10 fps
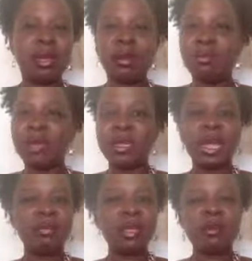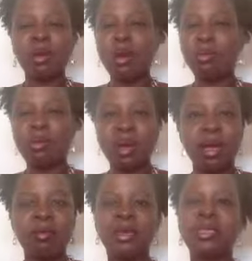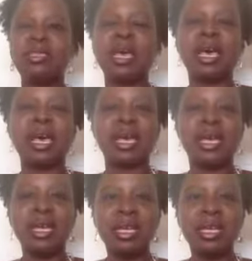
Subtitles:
But I promise, I